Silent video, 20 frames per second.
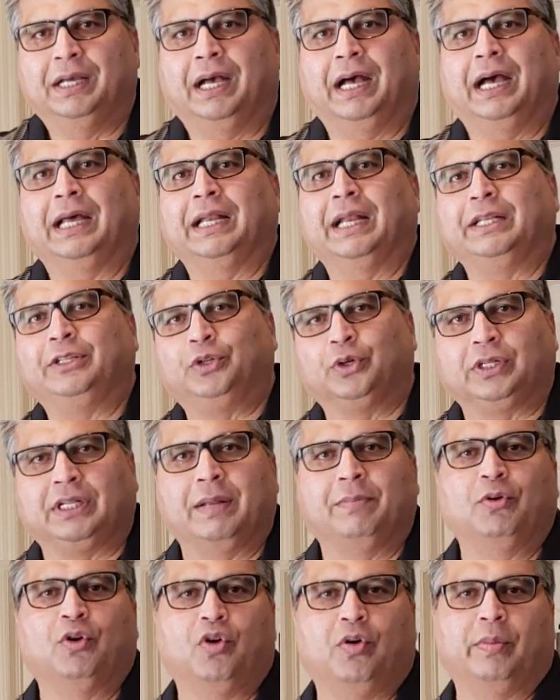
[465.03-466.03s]
And I took
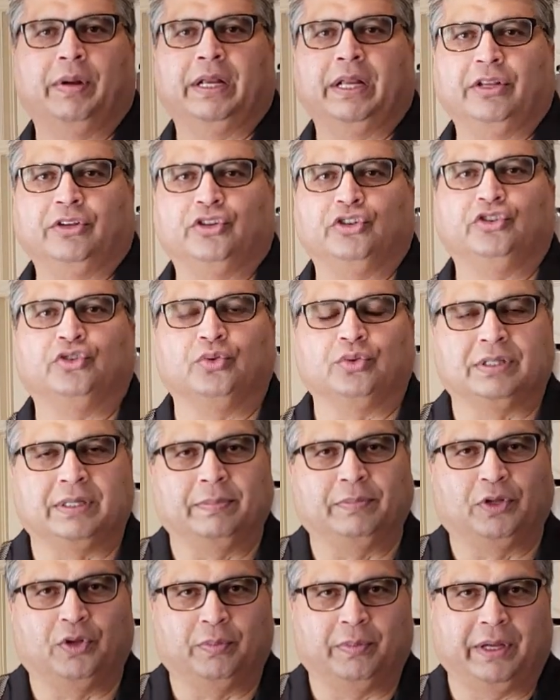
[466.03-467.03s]
them home and introduced
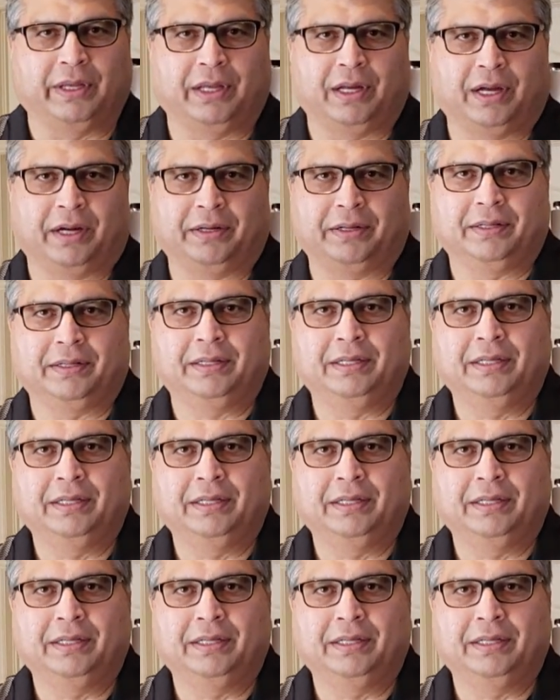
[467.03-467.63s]
them to my yard.